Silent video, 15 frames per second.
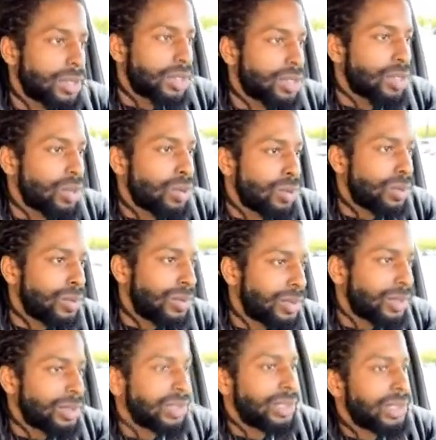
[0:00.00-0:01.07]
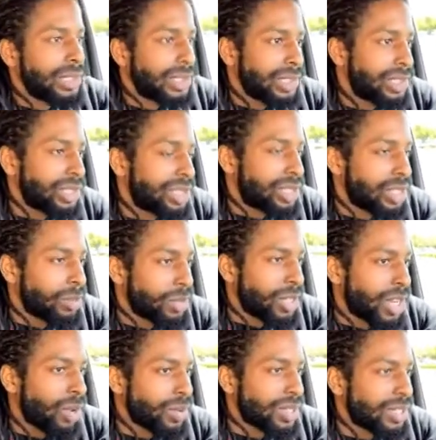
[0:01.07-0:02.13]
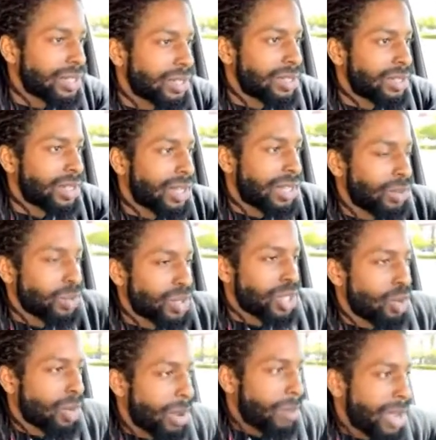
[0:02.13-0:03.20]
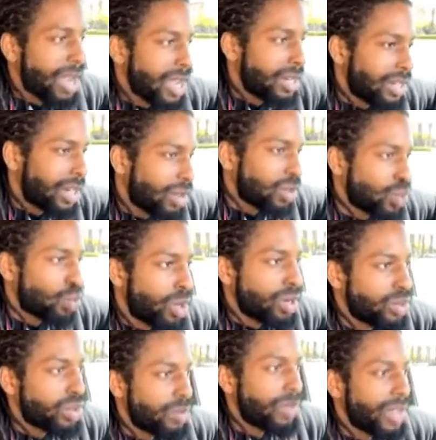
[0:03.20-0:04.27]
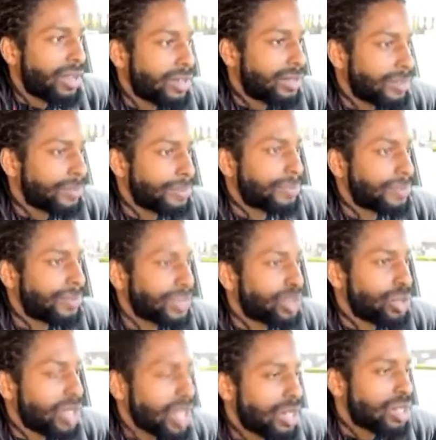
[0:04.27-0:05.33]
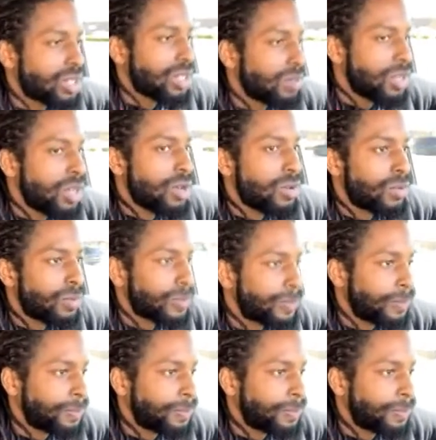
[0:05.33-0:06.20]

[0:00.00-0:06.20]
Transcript: So it's just something it was on my mind and I was wondering about it. So yeah, just let me know.